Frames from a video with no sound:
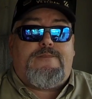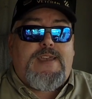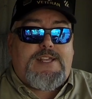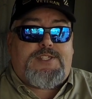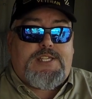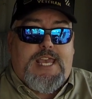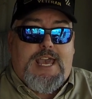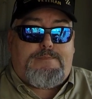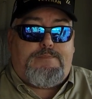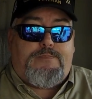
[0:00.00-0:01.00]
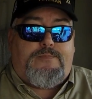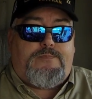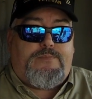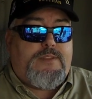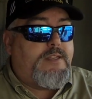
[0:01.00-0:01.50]
Fancy Gap.
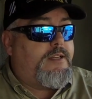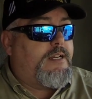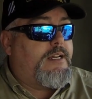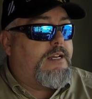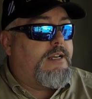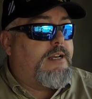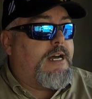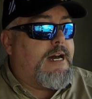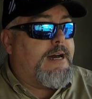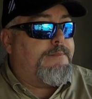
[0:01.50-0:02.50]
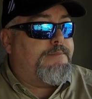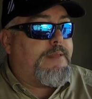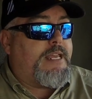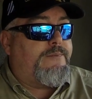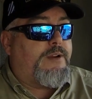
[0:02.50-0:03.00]

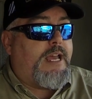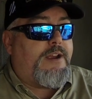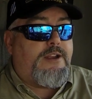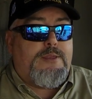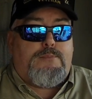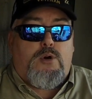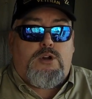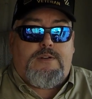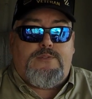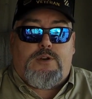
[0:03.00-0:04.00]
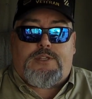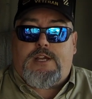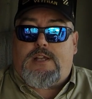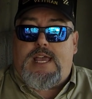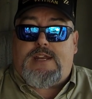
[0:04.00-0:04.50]
They're in the border of North
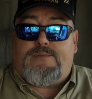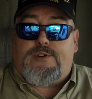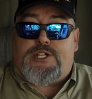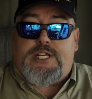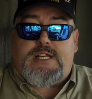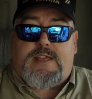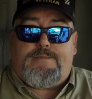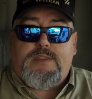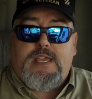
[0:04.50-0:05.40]
Carolina and Virginia.